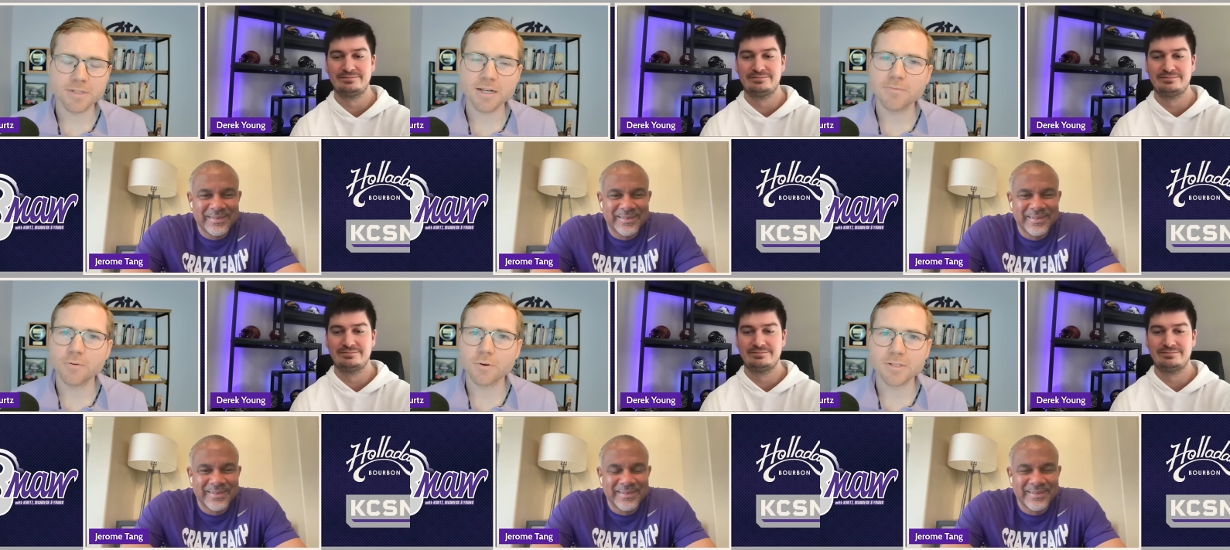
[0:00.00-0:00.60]
Speaker 1: time
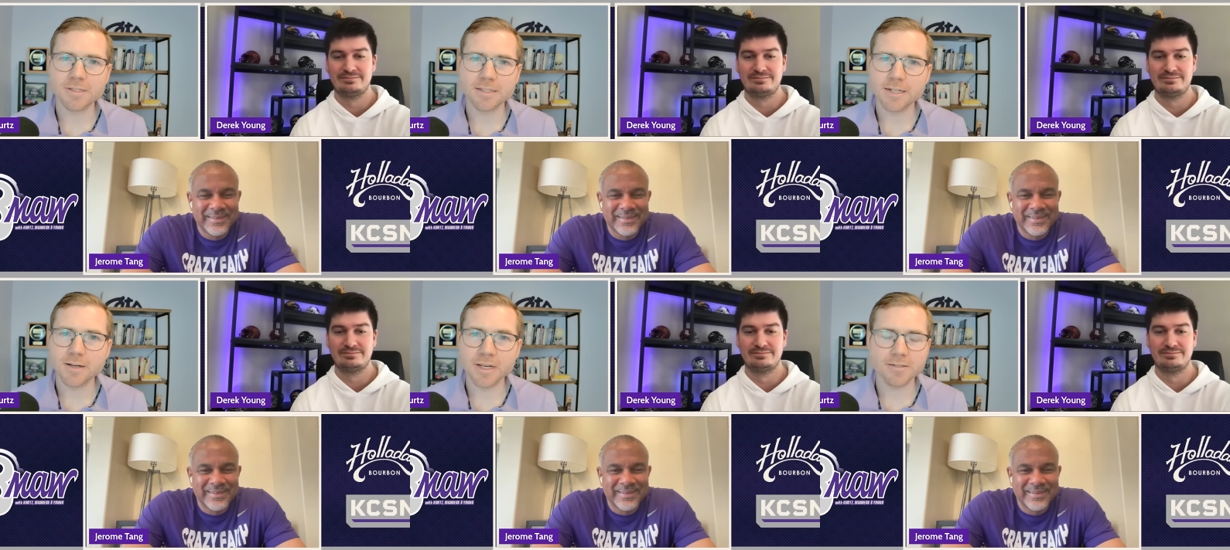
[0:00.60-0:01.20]
for us. And
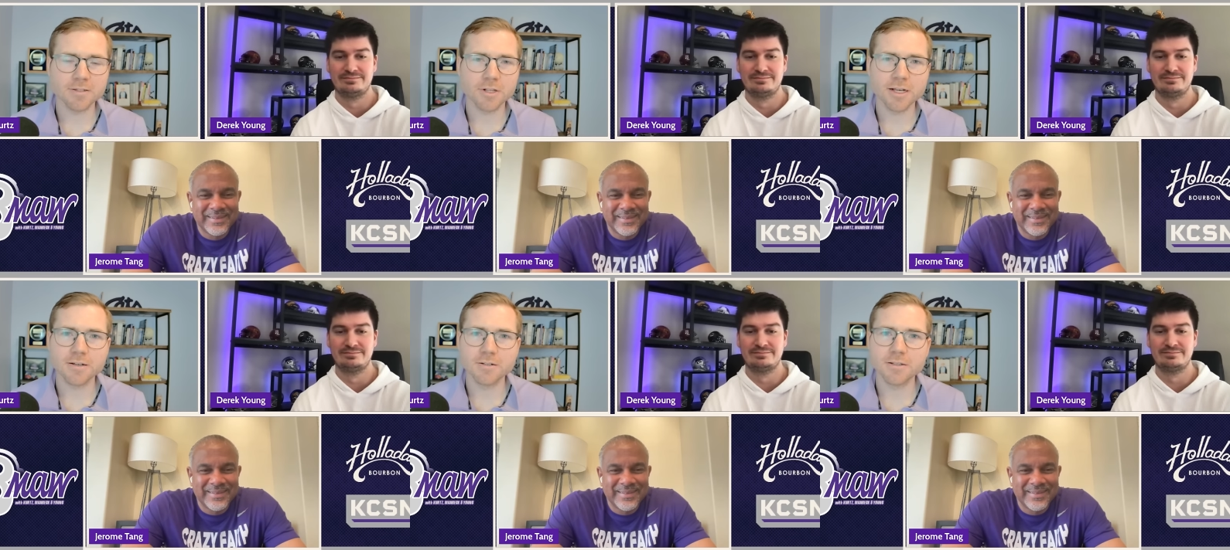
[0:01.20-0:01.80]
uh, best of
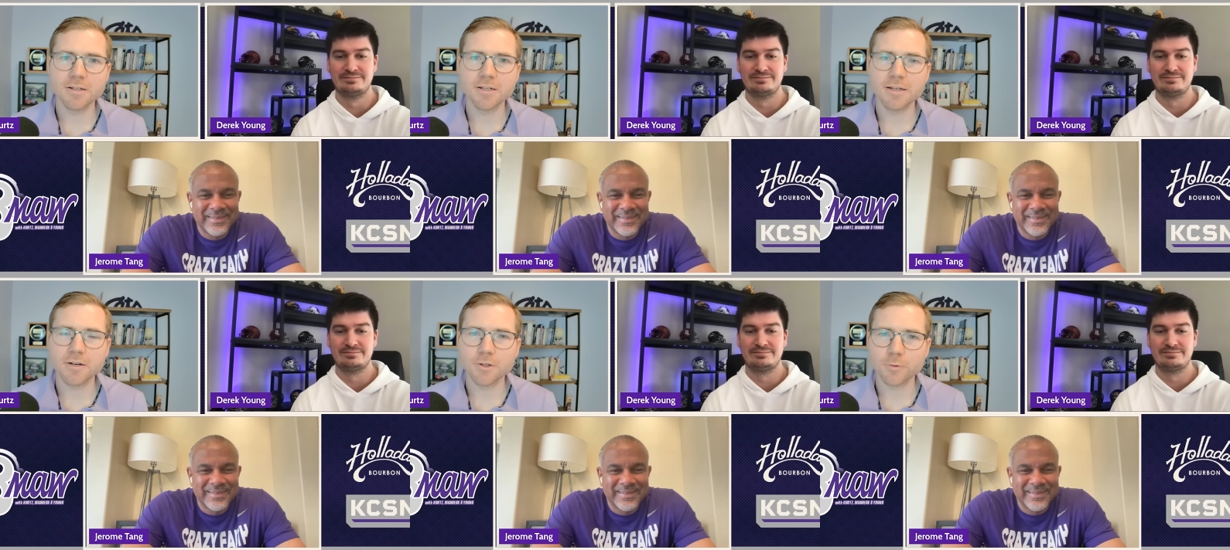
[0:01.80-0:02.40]
luck on the
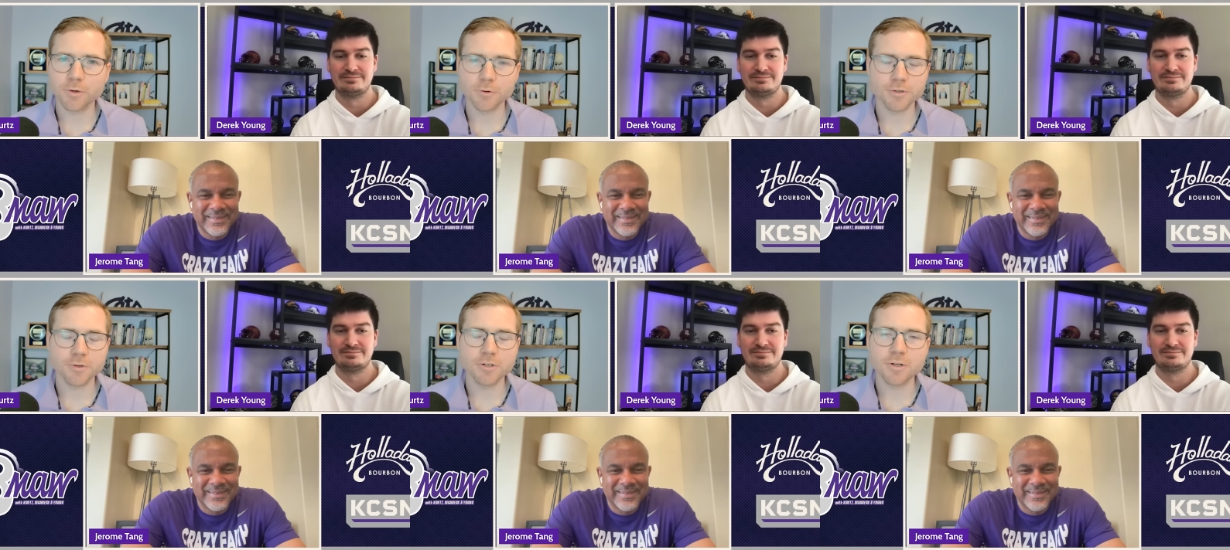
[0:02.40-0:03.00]
on the recruiting
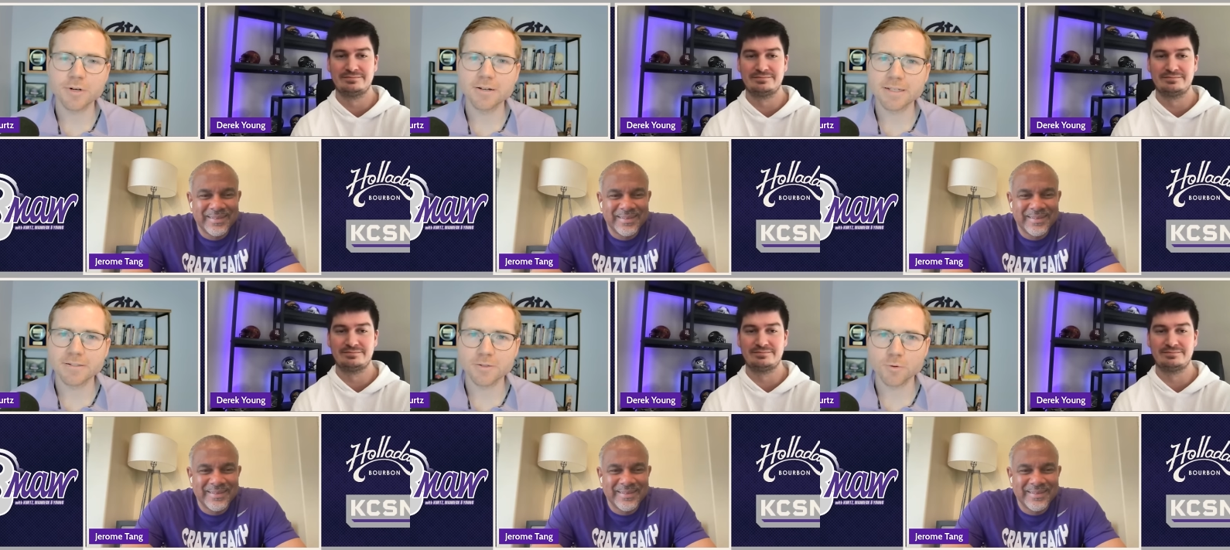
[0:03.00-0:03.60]
trail, going out and
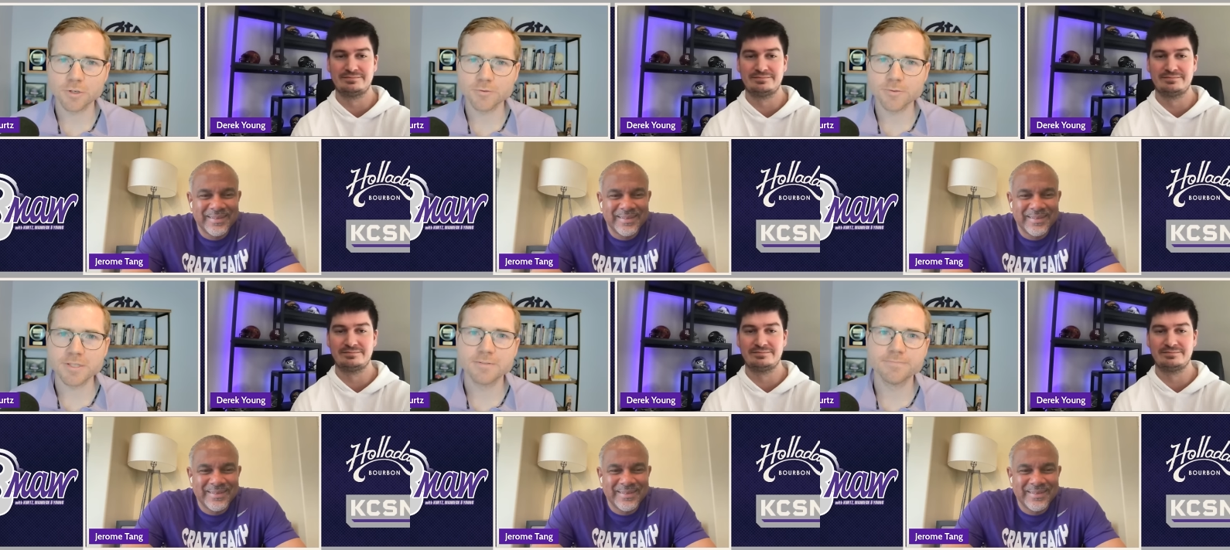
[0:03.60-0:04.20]
getting some more
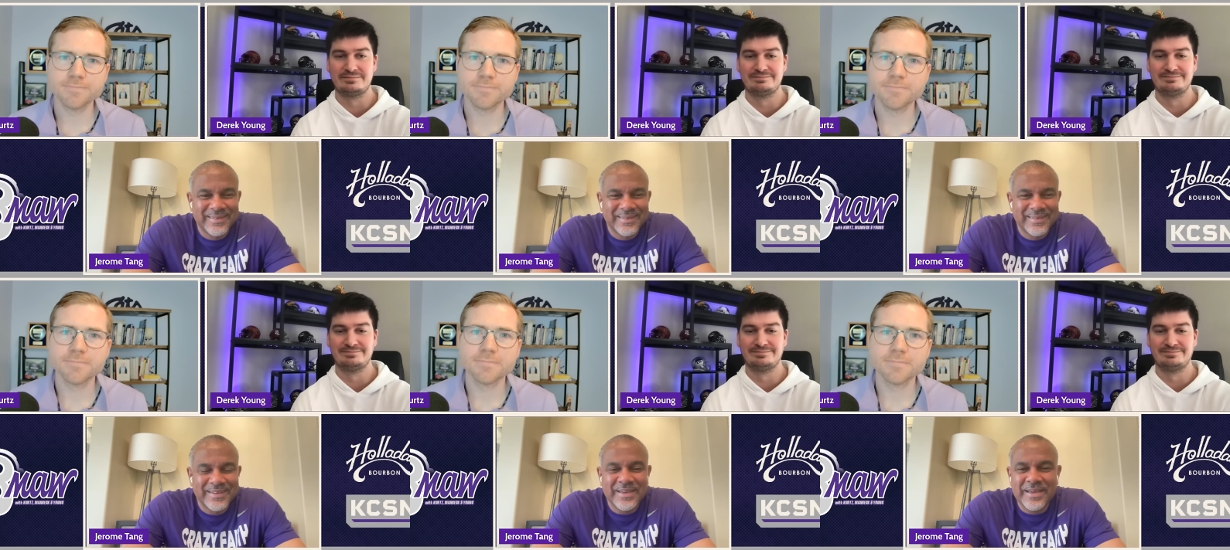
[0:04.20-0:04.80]
dudes.
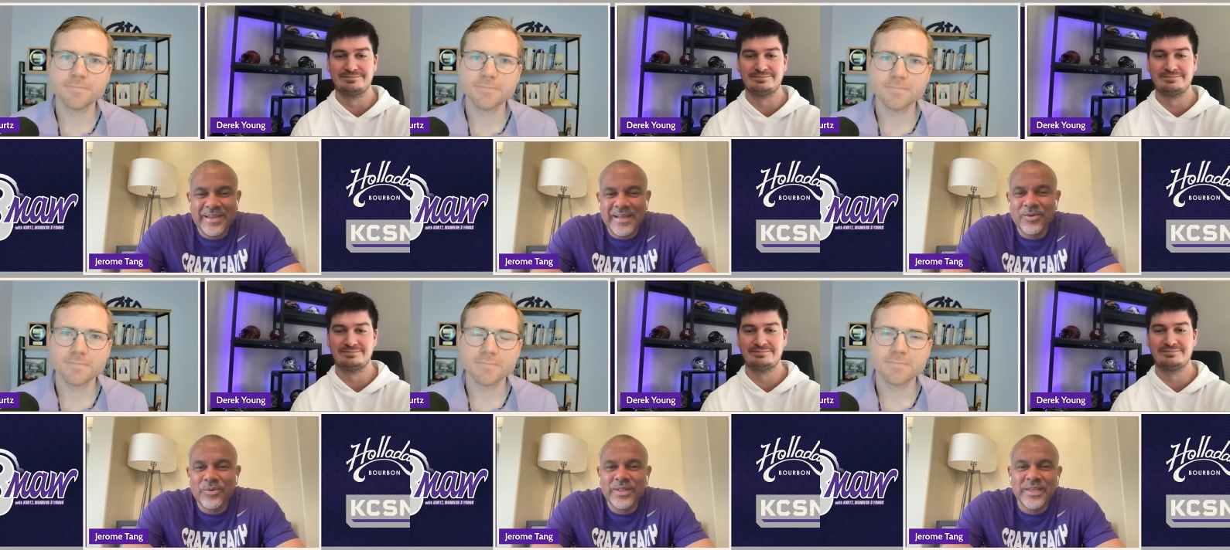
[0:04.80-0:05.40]
Speaker 2: Hey, I, I
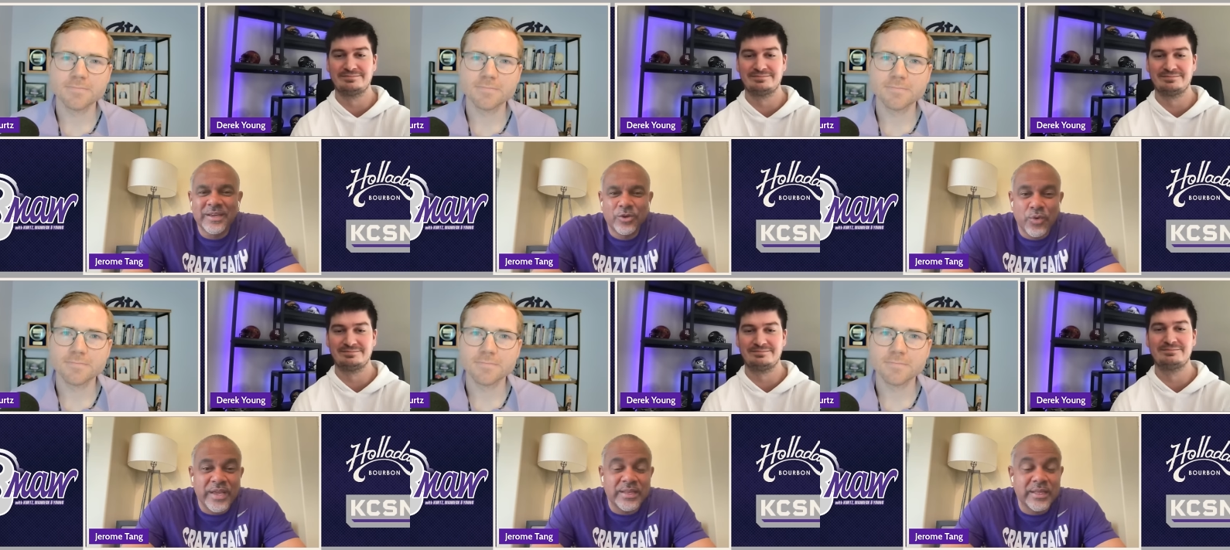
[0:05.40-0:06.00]
really
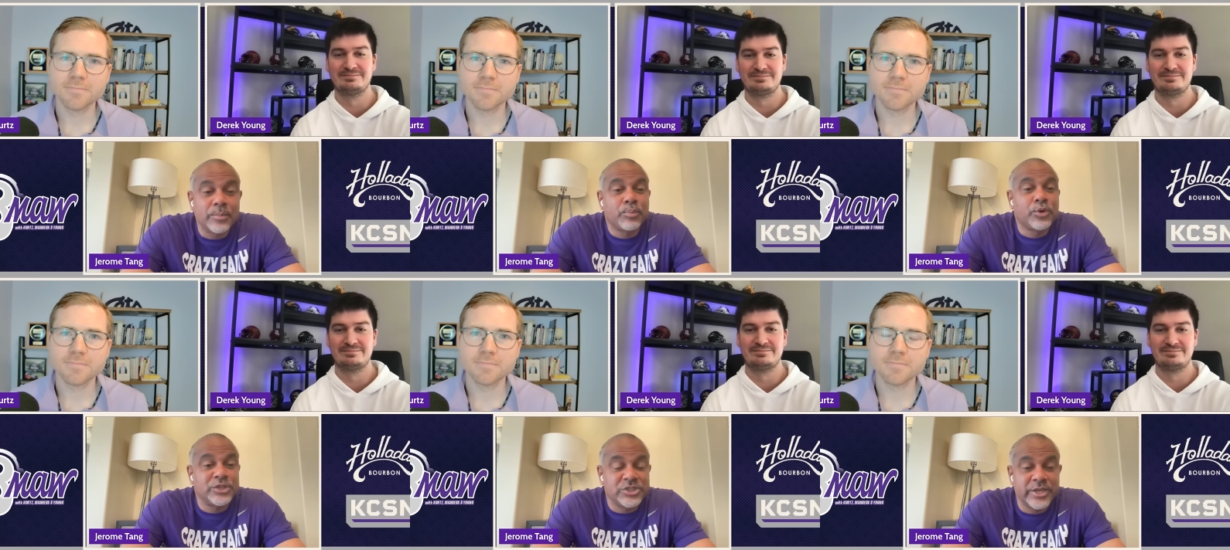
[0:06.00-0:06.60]
greatly
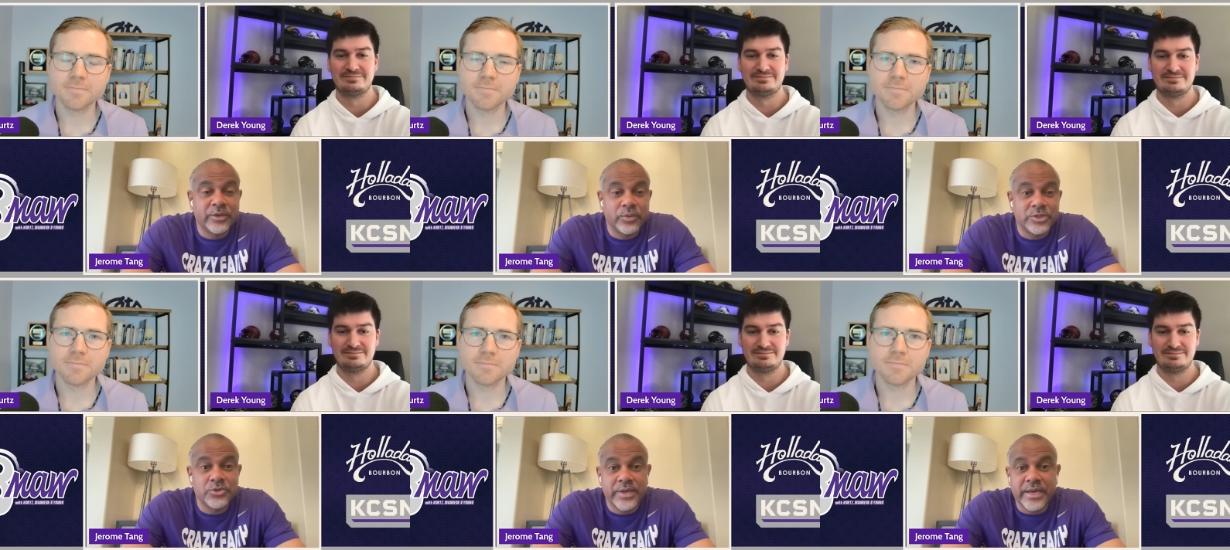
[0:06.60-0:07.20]
appreciate what
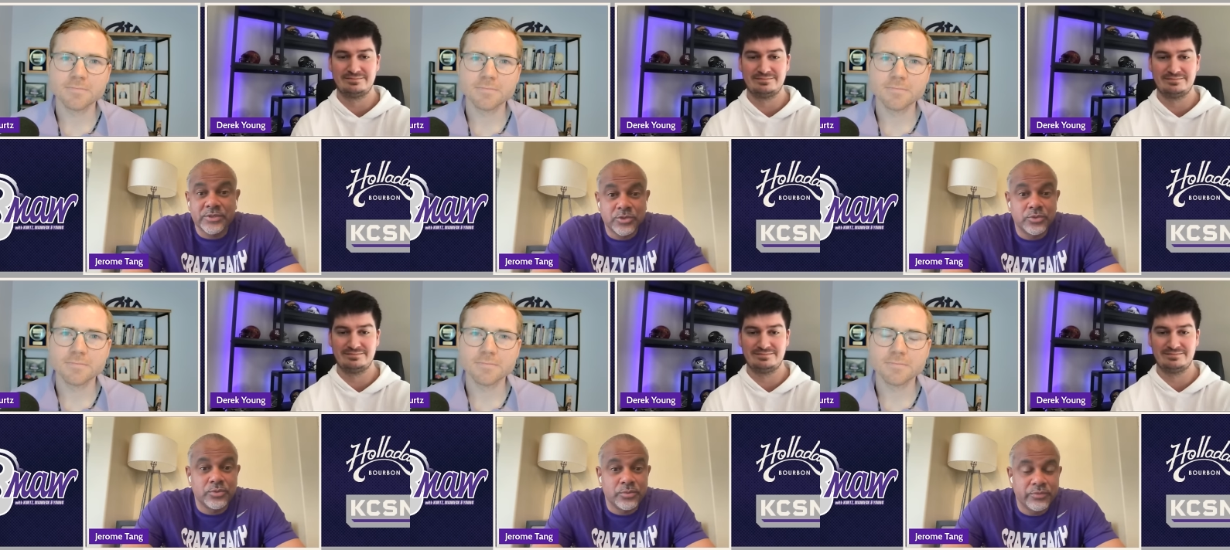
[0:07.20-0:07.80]
you guys
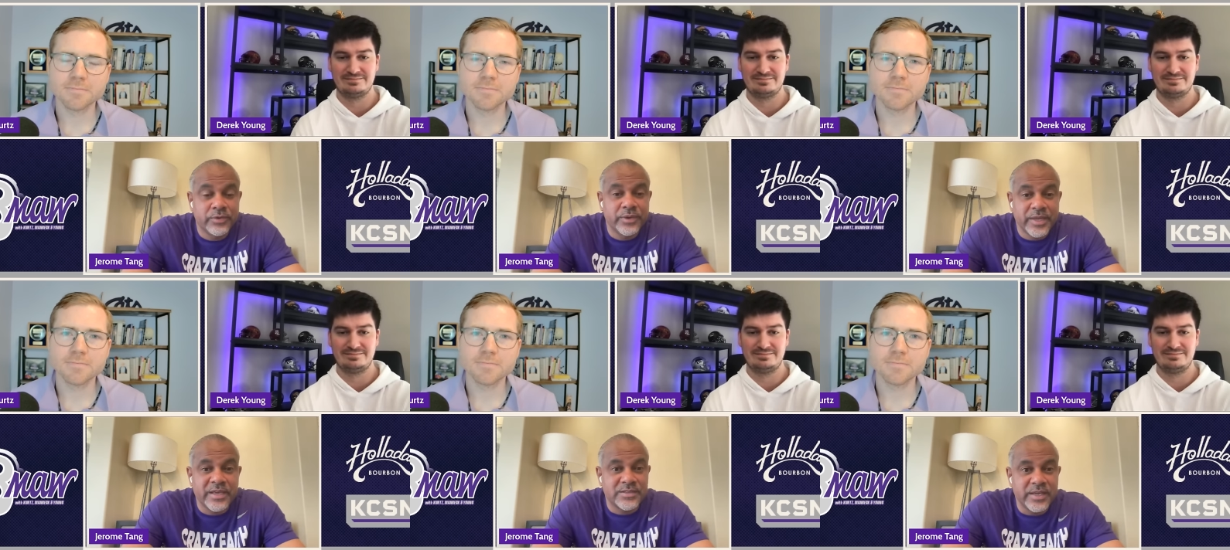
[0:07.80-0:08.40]
do for
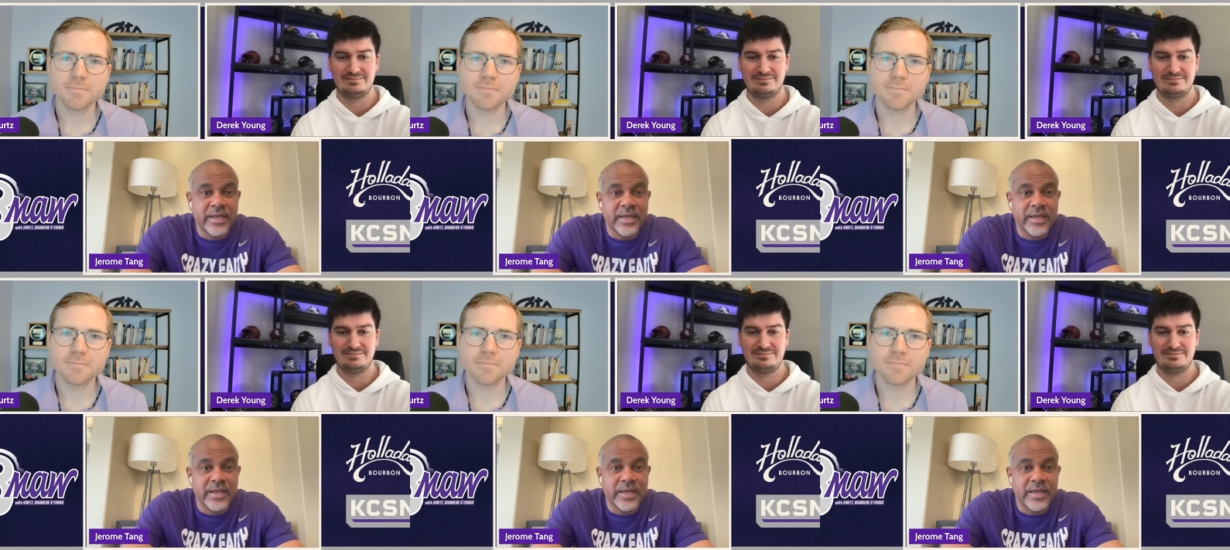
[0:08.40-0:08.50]
K State